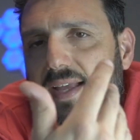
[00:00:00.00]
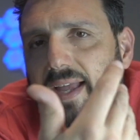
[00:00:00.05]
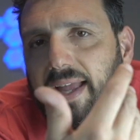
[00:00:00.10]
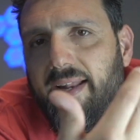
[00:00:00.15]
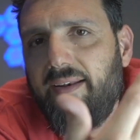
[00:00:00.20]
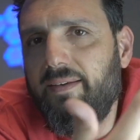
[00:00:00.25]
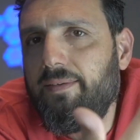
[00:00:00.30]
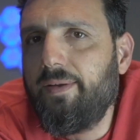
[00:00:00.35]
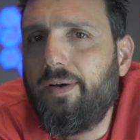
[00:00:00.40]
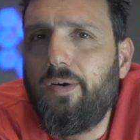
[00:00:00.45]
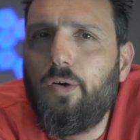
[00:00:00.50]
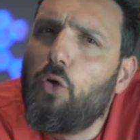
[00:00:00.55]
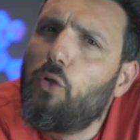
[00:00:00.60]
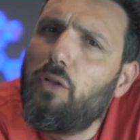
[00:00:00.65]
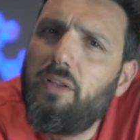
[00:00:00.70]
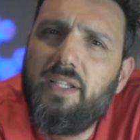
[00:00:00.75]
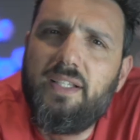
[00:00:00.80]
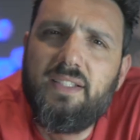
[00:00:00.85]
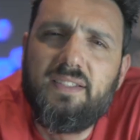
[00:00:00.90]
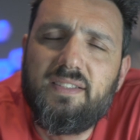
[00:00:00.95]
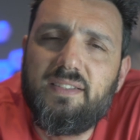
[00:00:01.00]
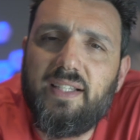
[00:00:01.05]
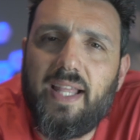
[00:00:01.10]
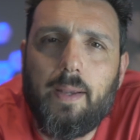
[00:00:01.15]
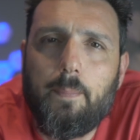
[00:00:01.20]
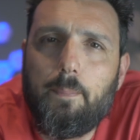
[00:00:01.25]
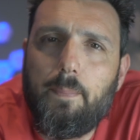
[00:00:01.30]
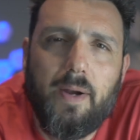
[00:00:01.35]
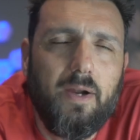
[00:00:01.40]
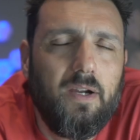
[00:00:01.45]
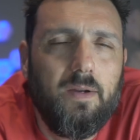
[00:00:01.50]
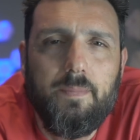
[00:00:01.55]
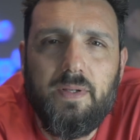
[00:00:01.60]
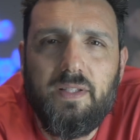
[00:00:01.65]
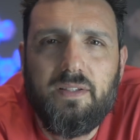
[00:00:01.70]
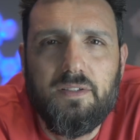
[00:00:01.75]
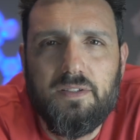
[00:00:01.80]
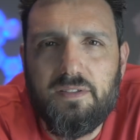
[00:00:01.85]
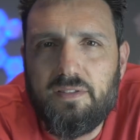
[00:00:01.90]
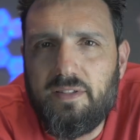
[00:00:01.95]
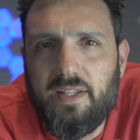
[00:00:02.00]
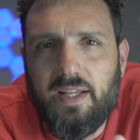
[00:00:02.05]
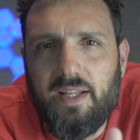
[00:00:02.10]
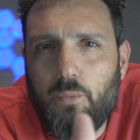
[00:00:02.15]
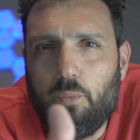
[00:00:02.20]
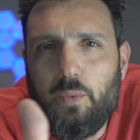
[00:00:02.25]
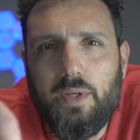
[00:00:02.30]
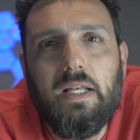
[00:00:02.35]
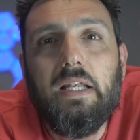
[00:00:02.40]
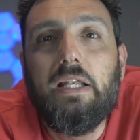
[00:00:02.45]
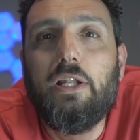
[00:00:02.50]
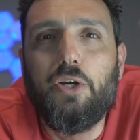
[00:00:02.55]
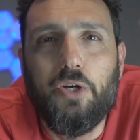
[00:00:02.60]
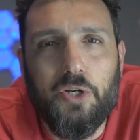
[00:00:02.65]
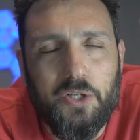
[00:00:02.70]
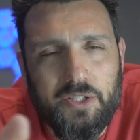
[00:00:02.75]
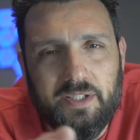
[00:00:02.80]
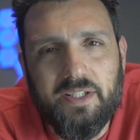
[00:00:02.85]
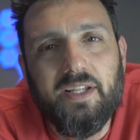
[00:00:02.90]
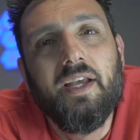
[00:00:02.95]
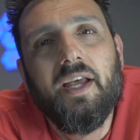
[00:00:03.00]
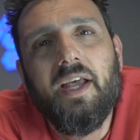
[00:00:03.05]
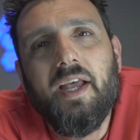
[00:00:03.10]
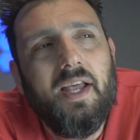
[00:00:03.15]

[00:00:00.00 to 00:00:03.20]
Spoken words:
and all these like parameters that we learned